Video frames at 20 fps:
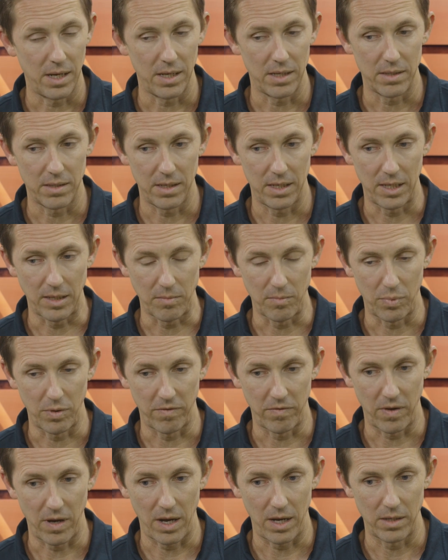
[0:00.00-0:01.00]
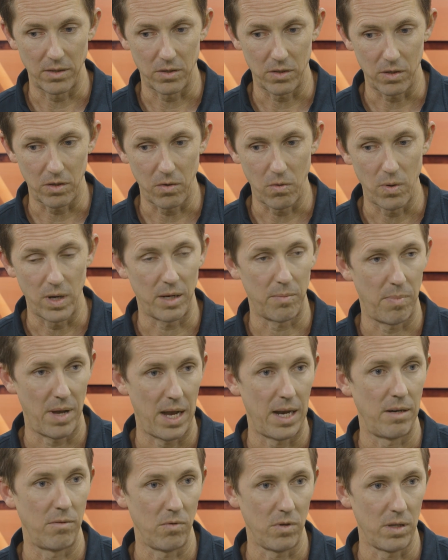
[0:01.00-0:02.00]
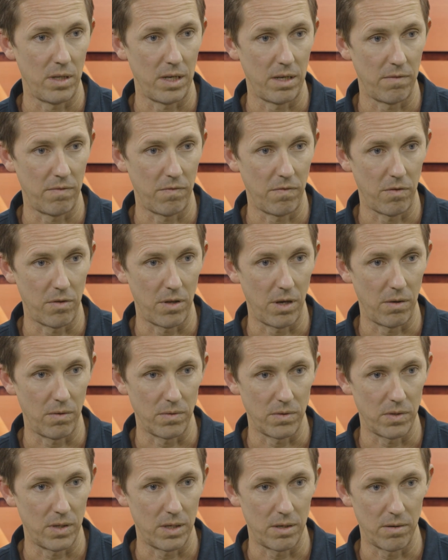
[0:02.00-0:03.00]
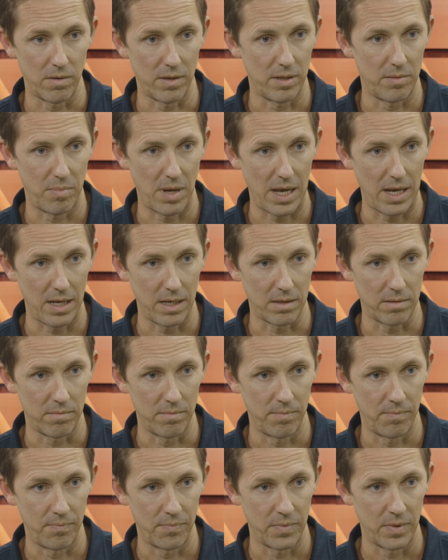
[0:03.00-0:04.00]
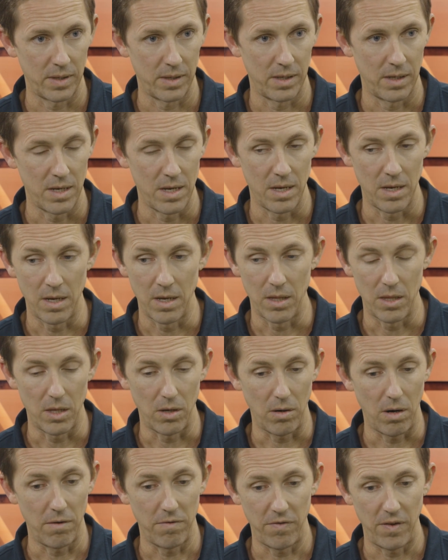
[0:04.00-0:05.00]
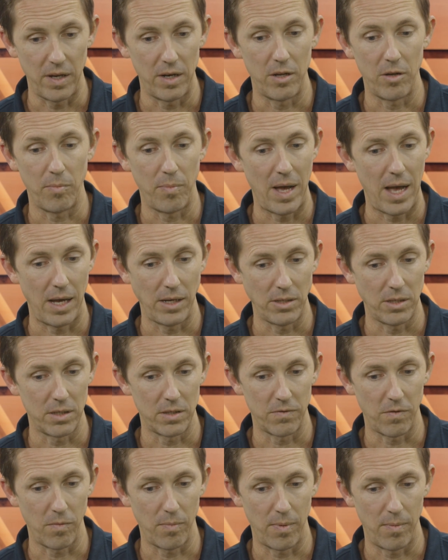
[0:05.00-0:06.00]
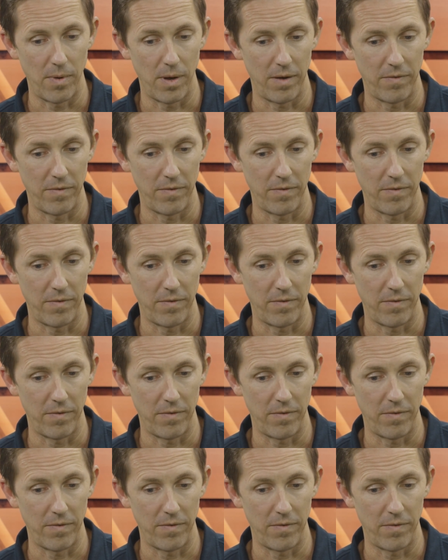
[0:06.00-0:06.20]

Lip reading: because it provides quick pain relief for those that are in pain. There are fentanyl patches for